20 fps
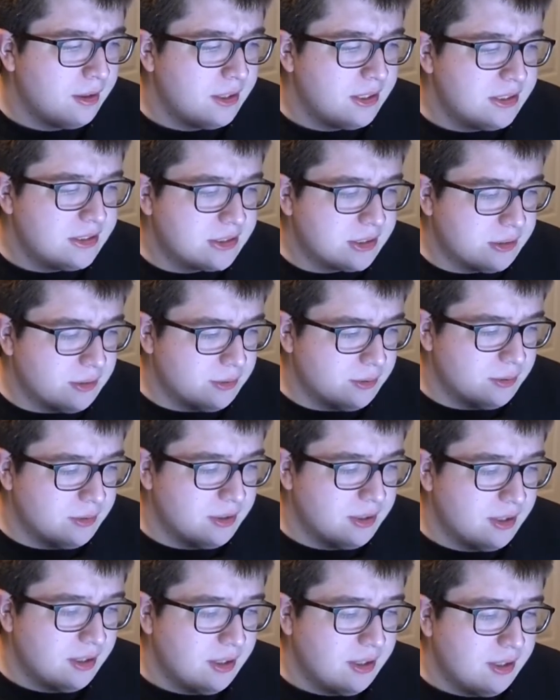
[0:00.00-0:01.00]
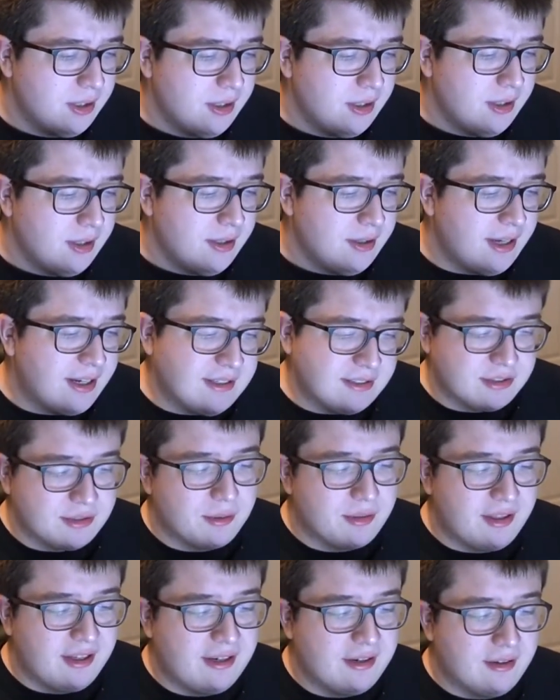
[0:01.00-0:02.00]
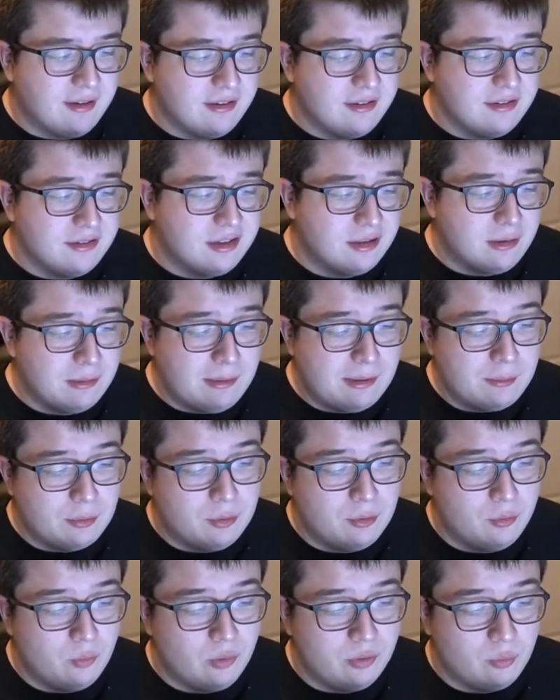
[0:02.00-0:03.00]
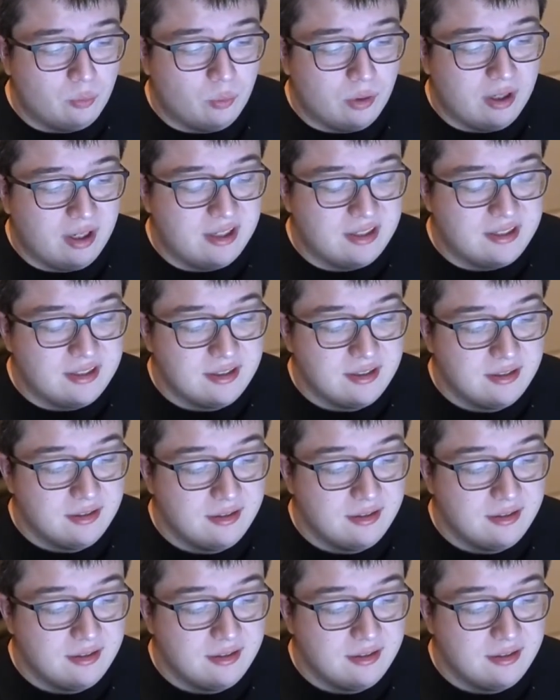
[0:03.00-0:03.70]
So I also think some of the people who would want